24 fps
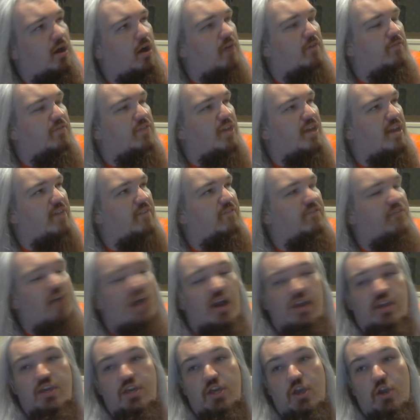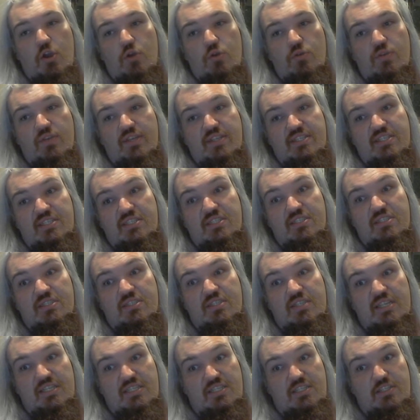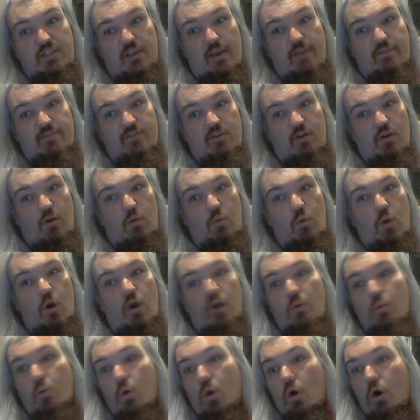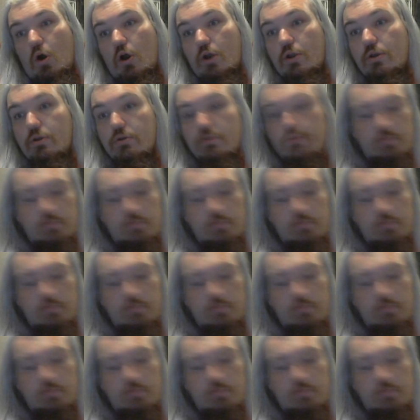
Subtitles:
of the Fuck You, This Deserves a Reward award